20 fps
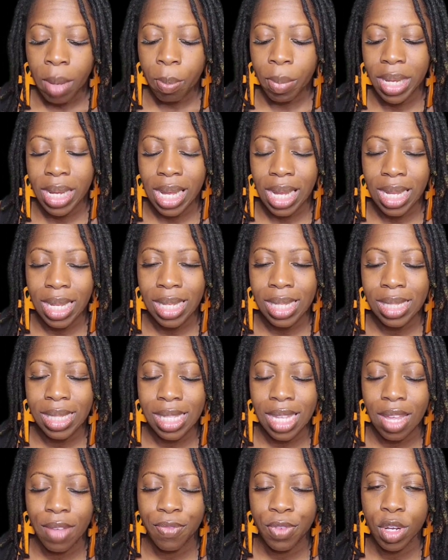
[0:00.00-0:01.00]

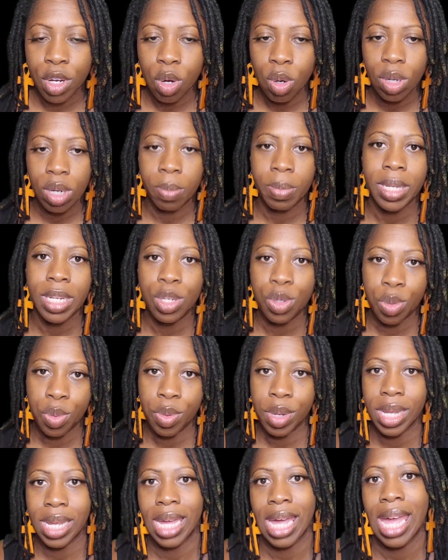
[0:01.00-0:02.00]
Because if you're going to be
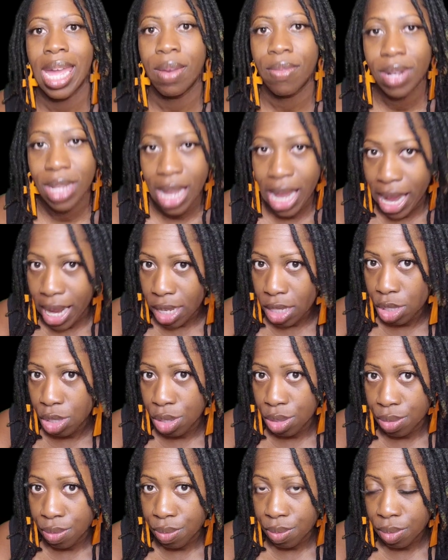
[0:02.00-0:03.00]
doing a
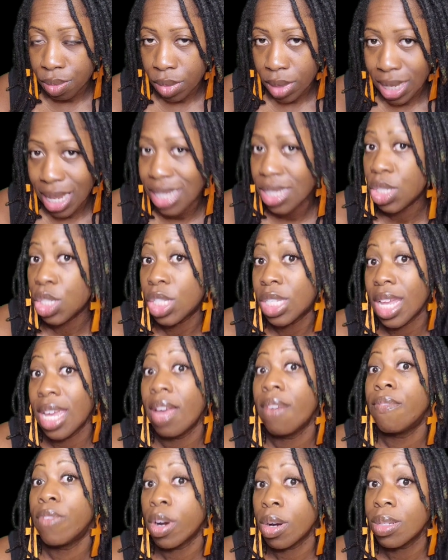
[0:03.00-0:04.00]
relaxer, let's just
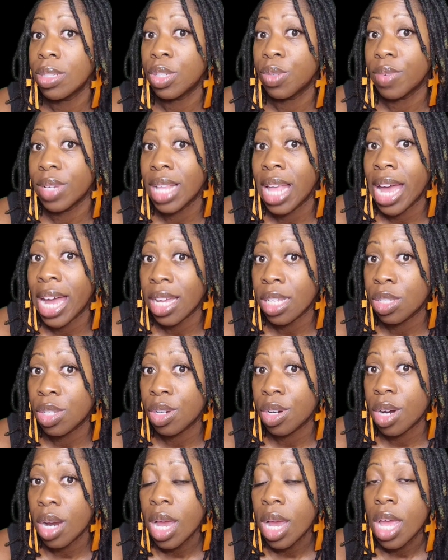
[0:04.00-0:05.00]
say a virgin
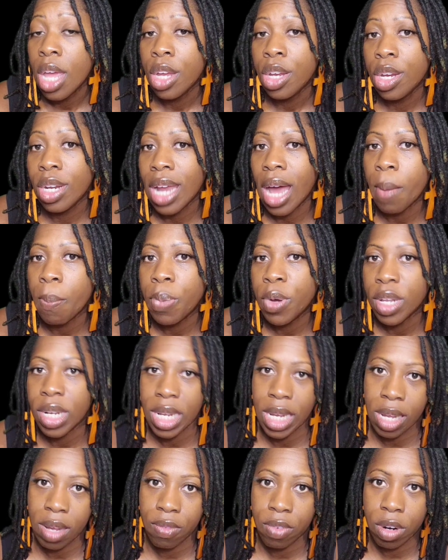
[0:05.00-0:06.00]
relaxer, you're not
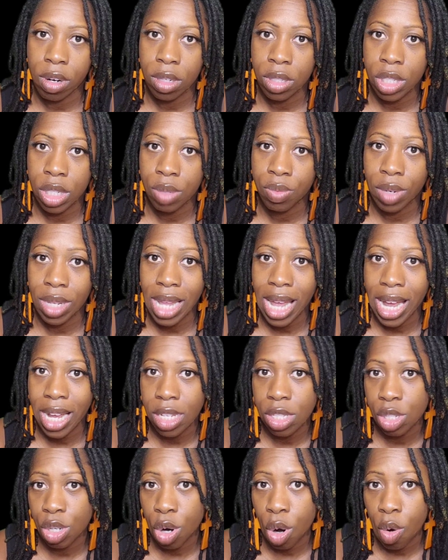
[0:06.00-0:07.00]
putting a virgin
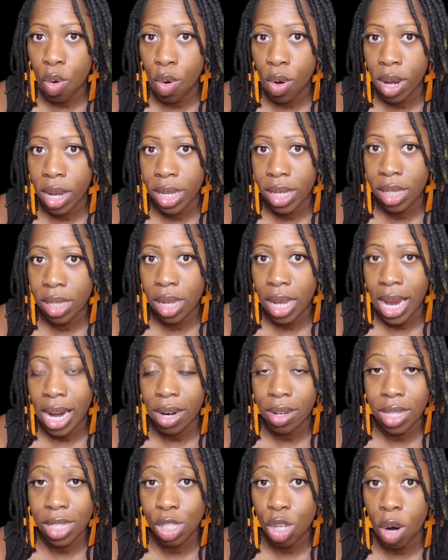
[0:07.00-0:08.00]
relaxer on
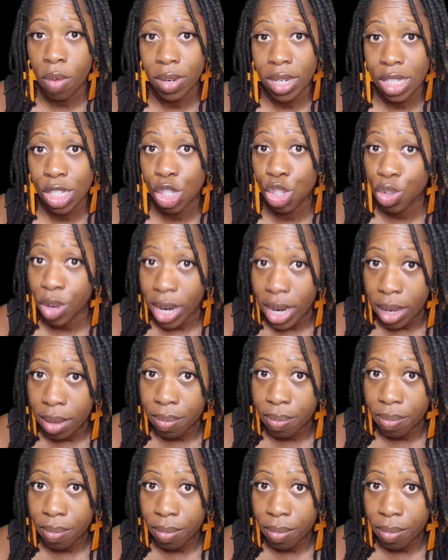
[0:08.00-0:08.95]
hair that's already straight,